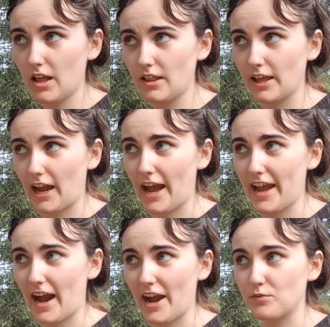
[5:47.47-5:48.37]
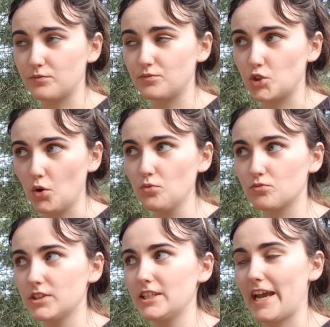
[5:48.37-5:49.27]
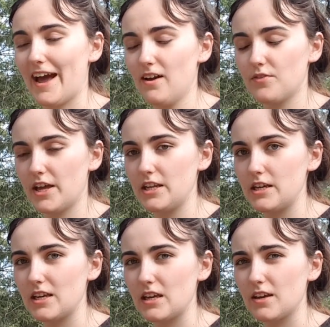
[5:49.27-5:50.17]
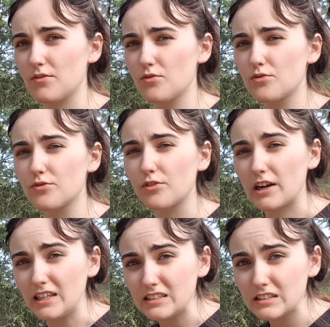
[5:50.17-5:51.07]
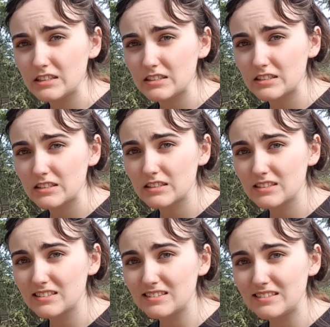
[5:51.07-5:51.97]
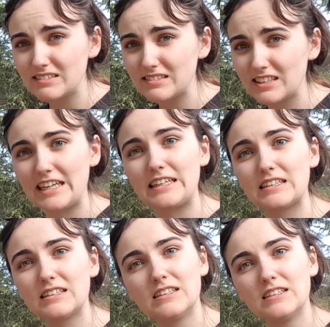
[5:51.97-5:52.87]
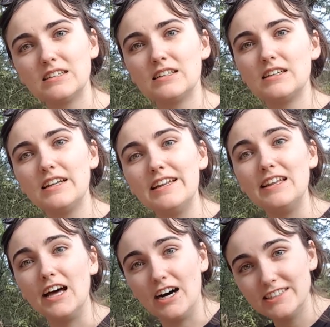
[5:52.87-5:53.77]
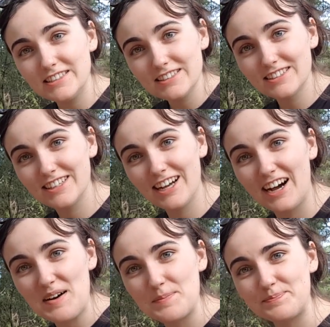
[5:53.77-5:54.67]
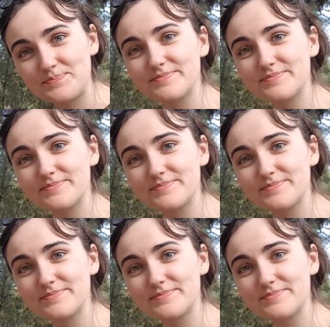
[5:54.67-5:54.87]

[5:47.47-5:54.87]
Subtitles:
Like I don't really have any friends, like none. And